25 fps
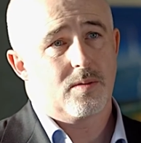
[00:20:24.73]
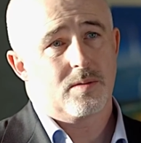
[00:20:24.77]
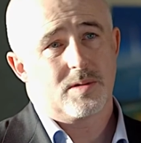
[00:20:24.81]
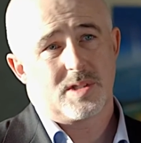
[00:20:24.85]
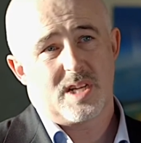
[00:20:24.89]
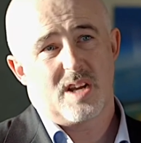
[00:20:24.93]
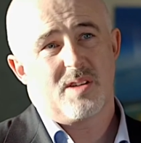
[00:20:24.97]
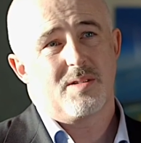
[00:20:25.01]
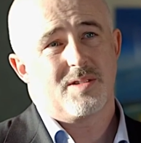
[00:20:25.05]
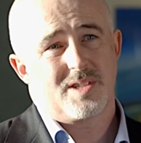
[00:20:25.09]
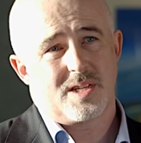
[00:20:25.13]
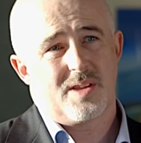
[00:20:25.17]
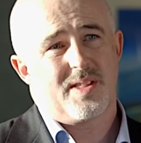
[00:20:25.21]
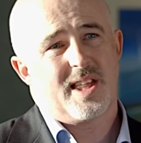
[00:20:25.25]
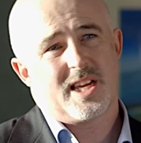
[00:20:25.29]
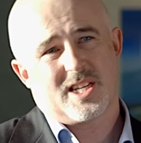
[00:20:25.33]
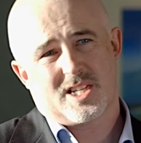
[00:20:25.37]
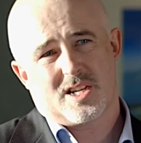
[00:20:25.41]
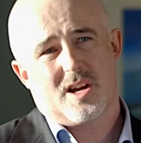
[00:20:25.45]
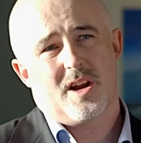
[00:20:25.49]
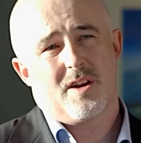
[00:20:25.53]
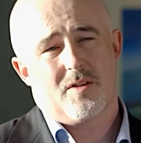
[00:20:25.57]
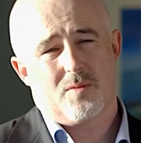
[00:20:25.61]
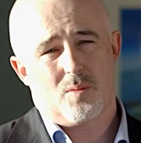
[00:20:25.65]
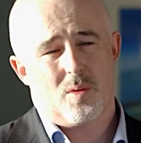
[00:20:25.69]
So that's
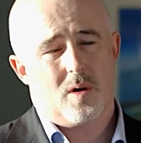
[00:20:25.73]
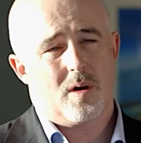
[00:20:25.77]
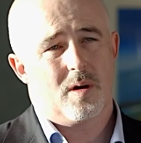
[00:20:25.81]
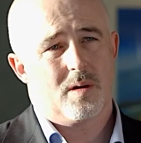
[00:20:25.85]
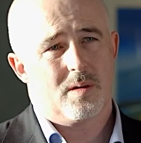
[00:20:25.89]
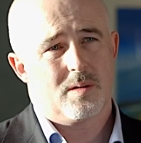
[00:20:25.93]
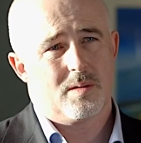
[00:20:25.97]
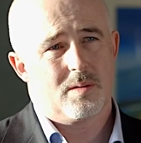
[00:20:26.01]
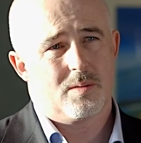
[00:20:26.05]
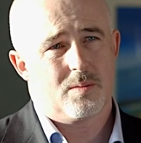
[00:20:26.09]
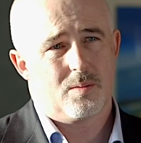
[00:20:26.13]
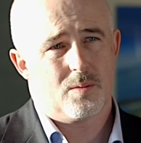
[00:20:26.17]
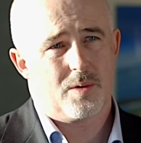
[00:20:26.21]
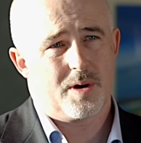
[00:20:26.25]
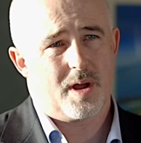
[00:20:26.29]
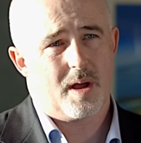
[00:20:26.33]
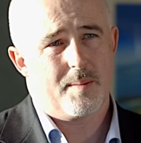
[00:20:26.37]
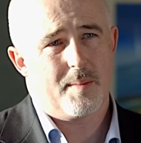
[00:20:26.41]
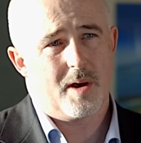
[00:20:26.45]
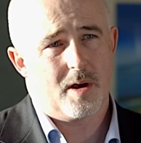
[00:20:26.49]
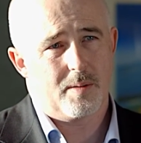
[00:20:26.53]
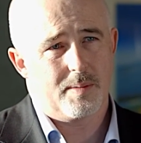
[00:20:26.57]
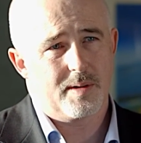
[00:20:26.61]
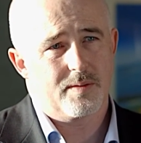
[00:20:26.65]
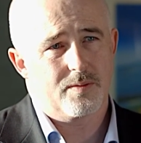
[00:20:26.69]
kind of what I'm
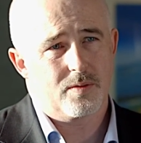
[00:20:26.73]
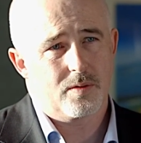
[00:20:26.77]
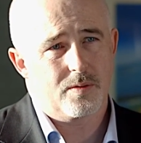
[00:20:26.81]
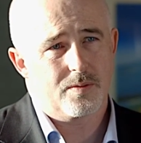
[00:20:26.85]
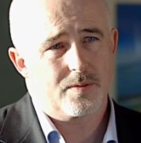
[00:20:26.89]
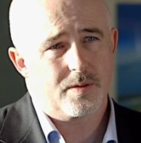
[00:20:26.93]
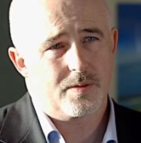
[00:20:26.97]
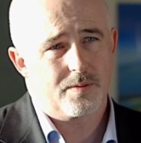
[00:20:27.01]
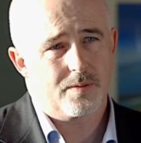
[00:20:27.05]
hoping for.